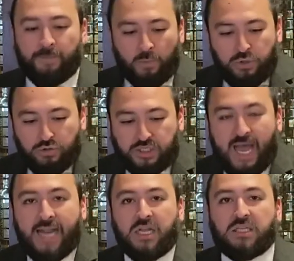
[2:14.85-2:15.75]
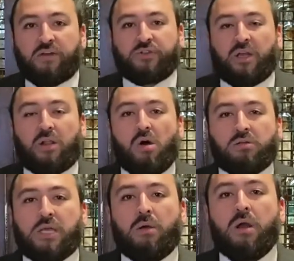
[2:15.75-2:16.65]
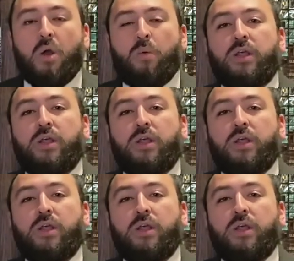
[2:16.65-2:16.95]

When you stand at Dufftown Clock Tower,